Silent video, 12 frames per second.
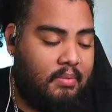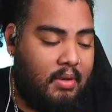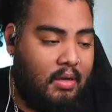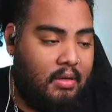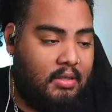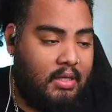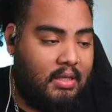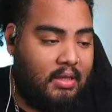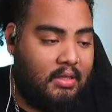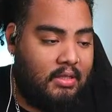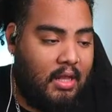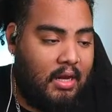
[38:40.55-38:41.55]
Honestly, I think
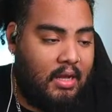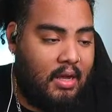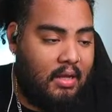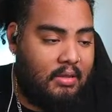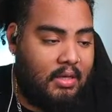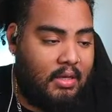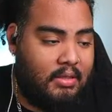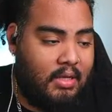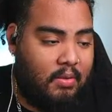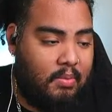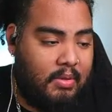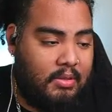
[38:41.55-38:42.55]
there's a lot of context that
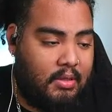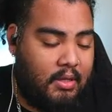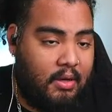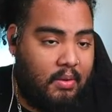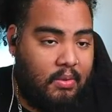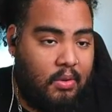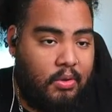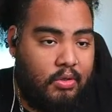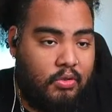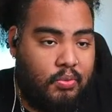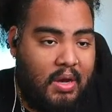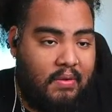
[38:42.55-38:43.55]
we're missing there. We always
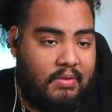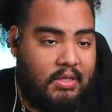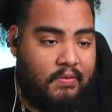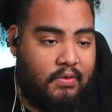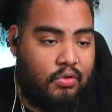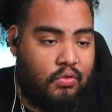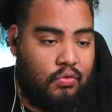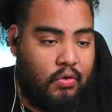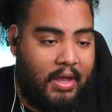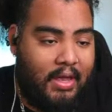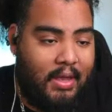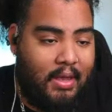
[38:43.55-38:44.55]
lose wide receiver
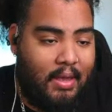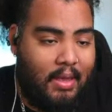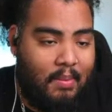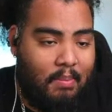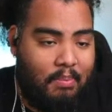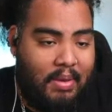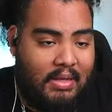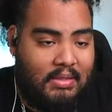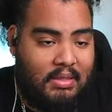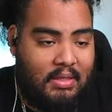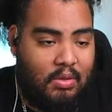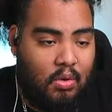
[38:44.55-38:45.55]
Trey
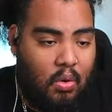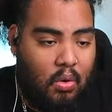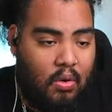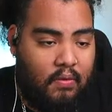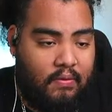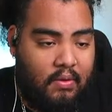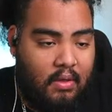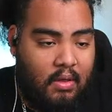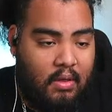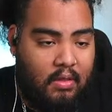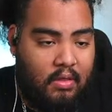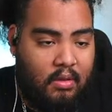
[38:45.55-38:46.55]
Benson off
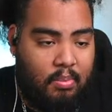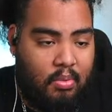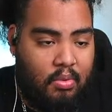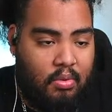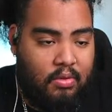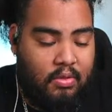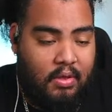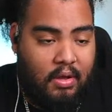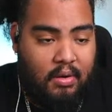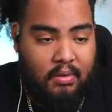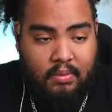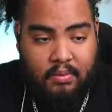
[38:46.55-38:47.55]
the board there.